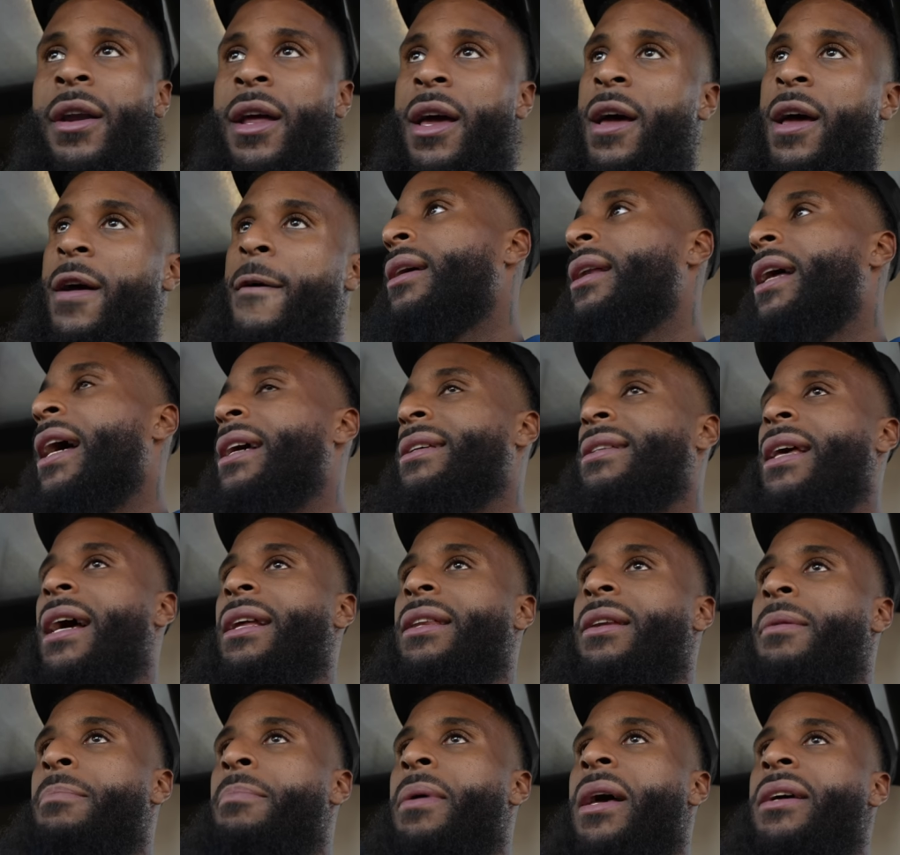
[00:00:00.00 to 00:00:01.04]
that. That's
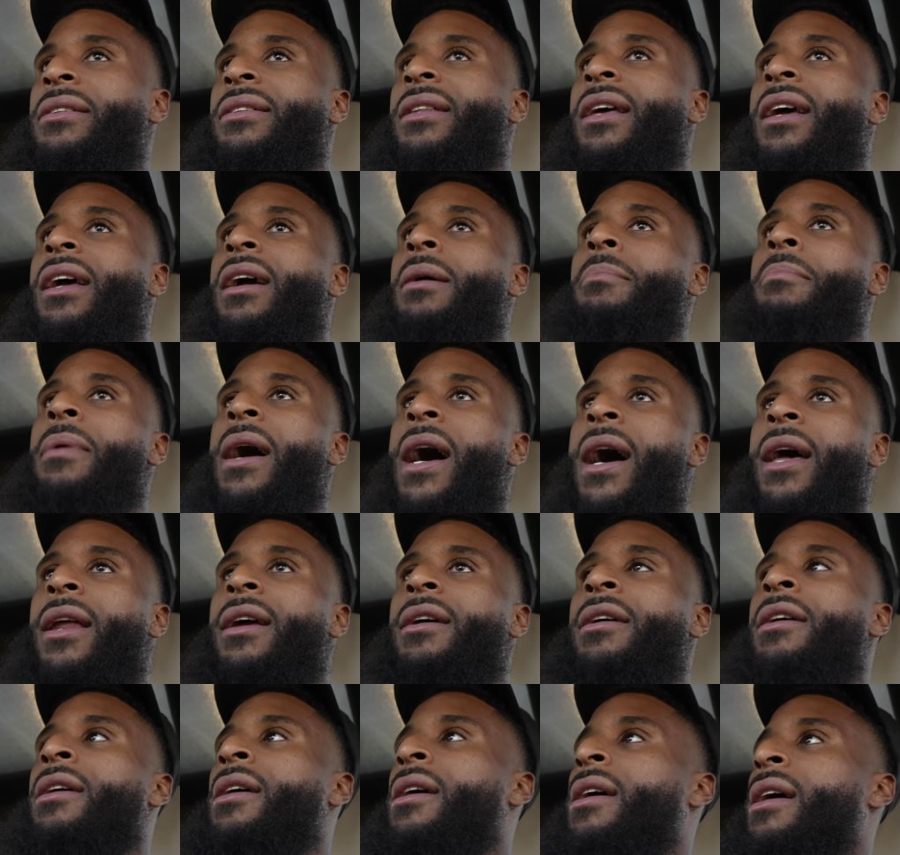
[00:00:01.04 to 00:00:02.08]
like the best thing about it.
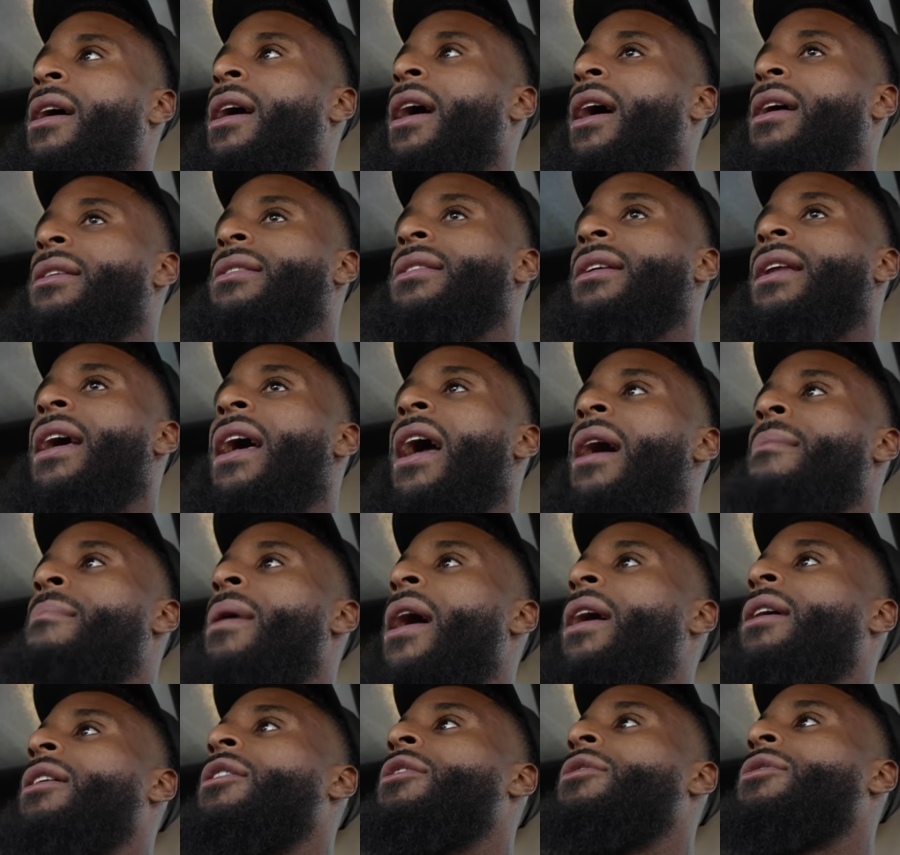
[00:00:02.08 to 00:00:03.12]
And today I
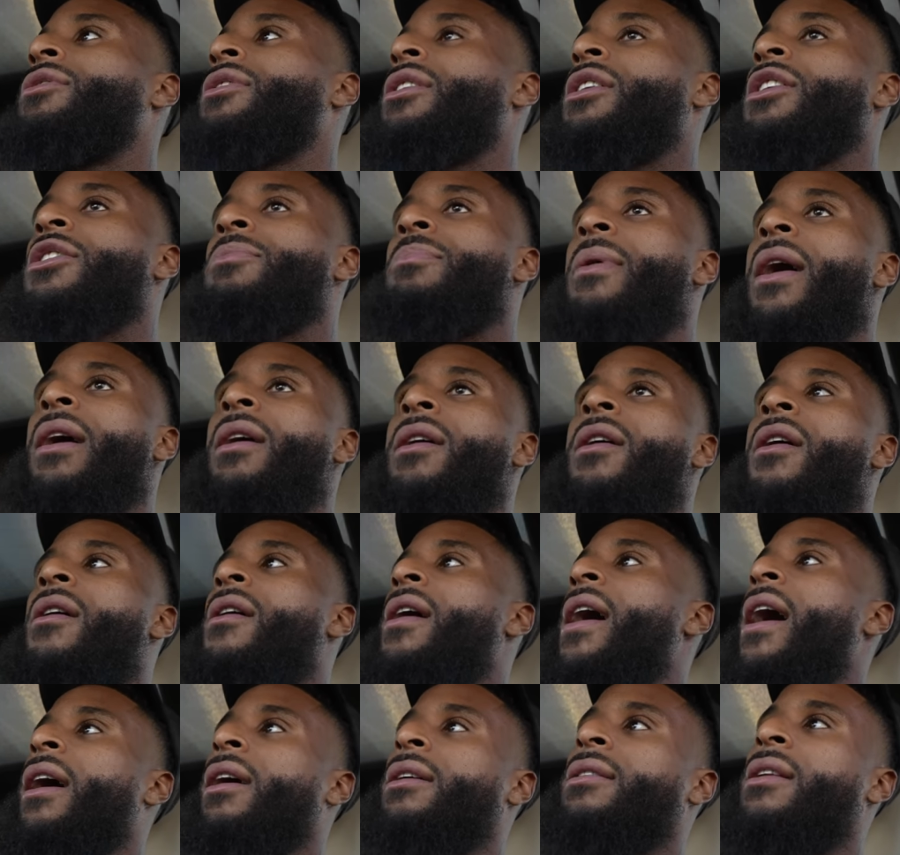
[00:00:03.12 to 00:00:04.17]
might go to this spot called
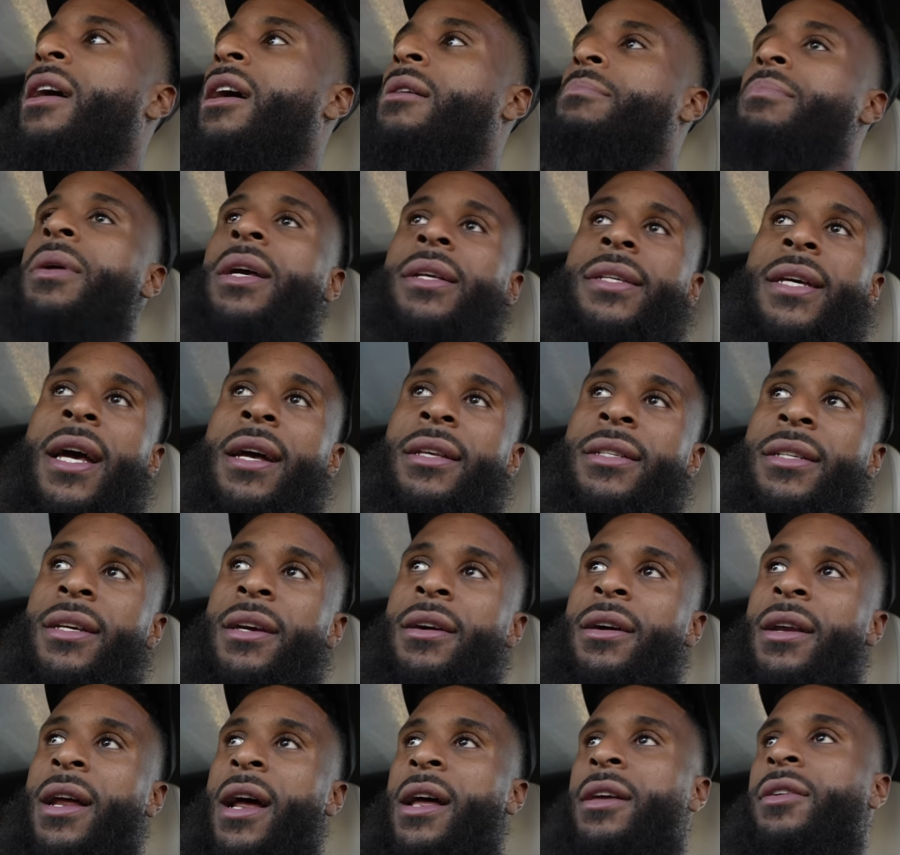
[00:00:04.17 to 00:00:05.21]
Alkaline Pizza
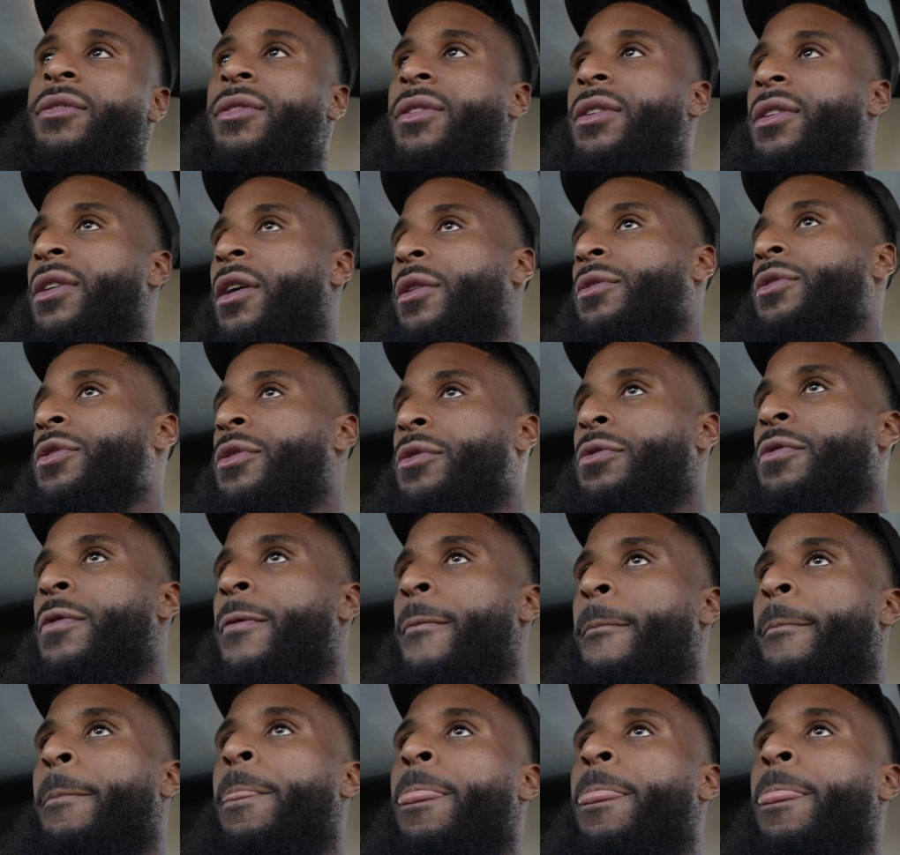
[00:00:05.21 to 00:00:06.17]
ATL that I used to go to.